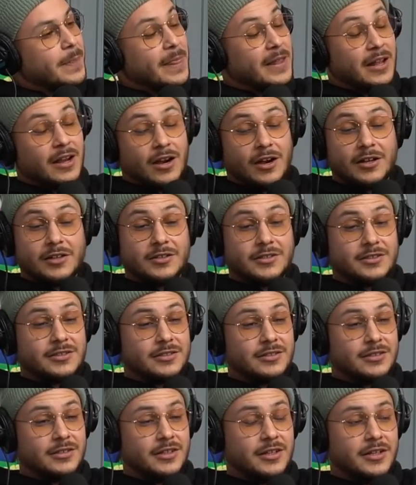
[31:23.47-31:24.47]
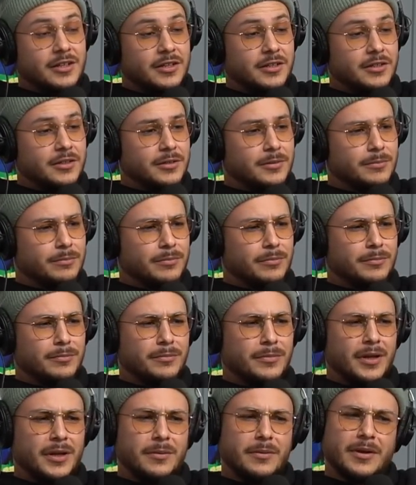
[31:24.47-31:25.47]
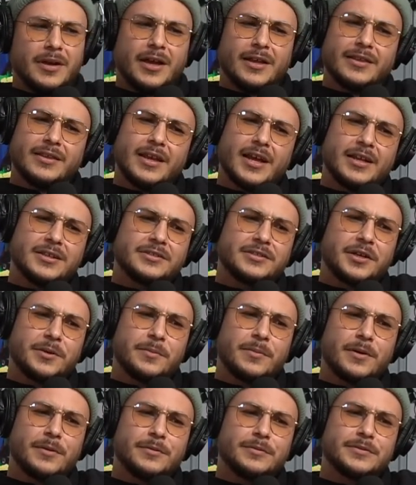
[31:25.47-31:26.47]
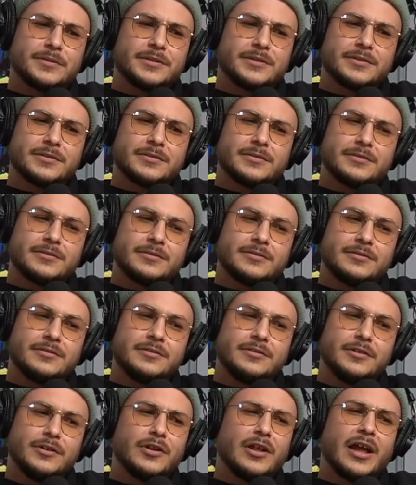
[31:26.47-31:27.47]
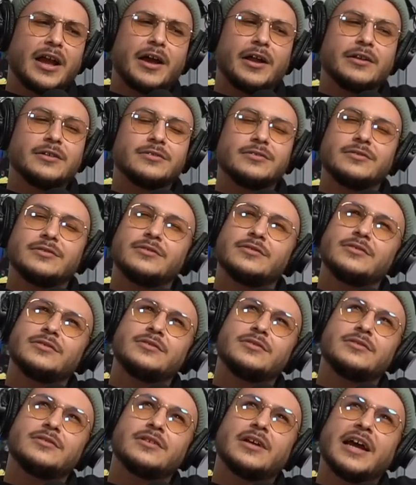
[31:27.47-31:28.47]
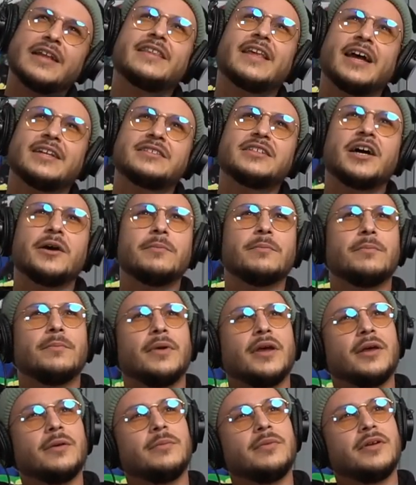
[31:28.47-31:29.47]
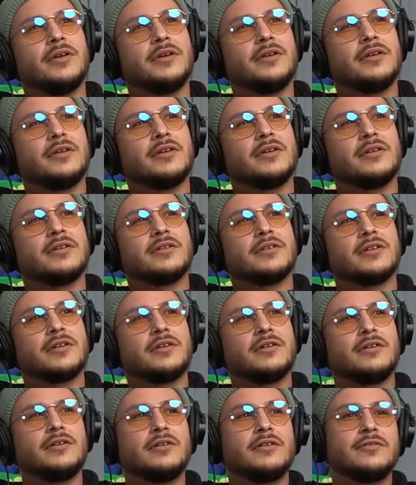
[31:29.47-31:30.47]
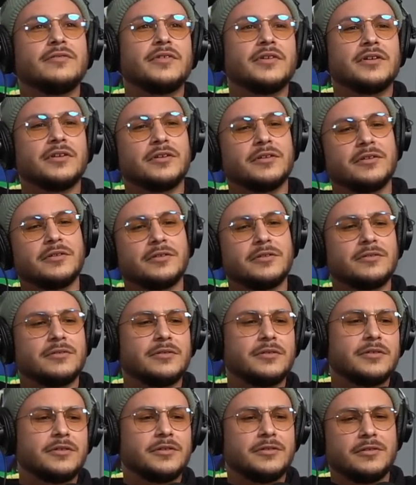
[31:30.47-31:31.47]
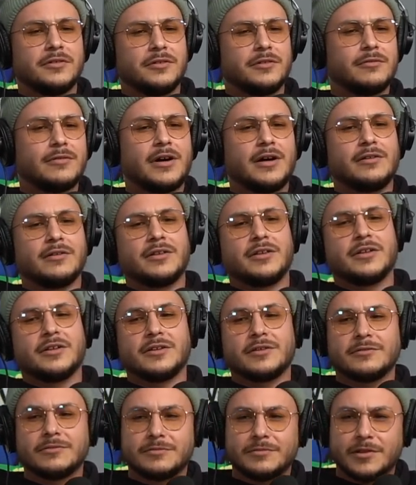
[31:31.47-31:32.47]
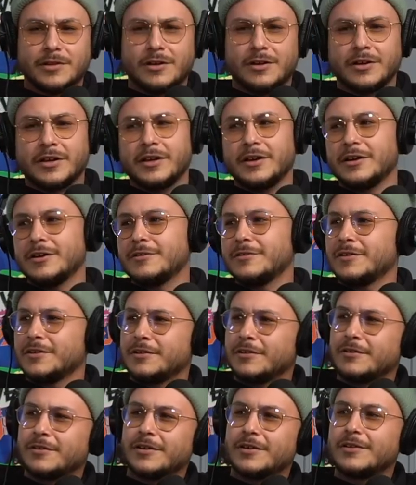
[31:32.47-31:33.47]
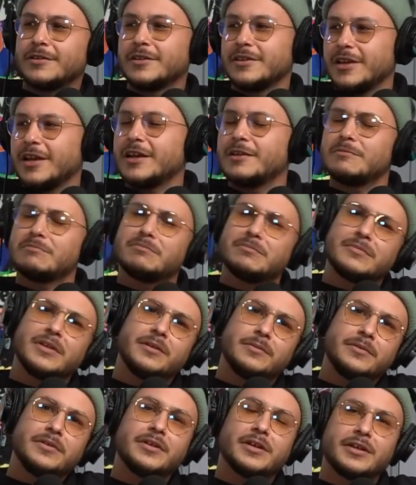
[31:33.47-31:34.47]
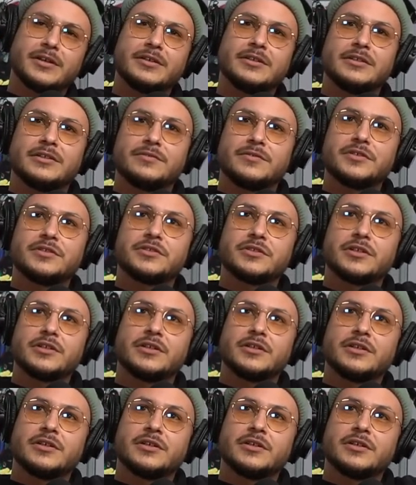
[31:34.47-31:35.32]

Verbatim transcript: Honestly, maybe at that time I was, you know, at that time, maybe, like, oh, fucking cute little wild kid with long hair running around. Like, yeah, maybe, yeah, for sure.